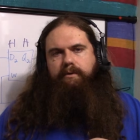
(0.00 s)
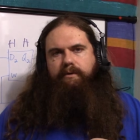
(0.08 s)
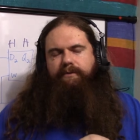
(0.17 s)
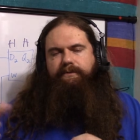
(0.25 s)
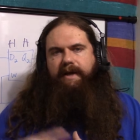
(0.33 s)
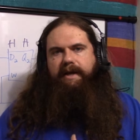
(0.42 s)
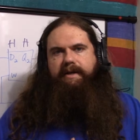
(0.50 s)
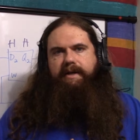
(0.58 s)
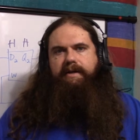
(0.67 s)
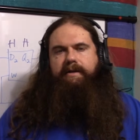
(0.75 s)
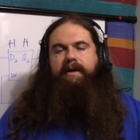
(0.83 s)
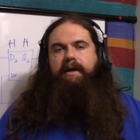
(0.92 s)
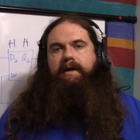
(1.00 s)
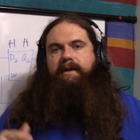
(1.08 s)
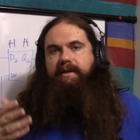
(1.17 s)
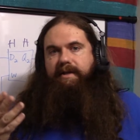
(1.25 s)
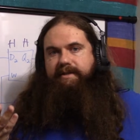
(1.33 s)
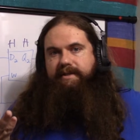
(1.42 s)
or fan in.
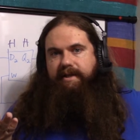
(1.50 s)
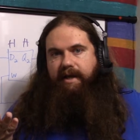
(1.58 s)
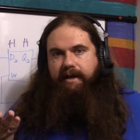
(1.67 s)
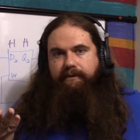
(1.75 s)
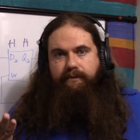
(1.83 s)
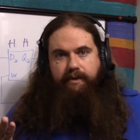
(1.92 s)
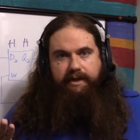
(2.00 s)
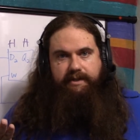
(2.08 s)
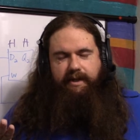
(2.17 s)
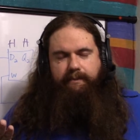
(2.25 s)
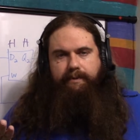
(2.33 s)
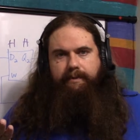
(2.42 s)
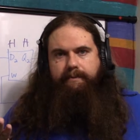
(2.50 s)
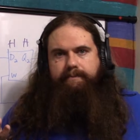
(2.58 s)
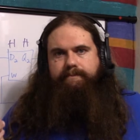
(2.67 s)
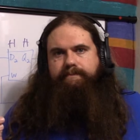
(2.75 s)
Let's say, for example,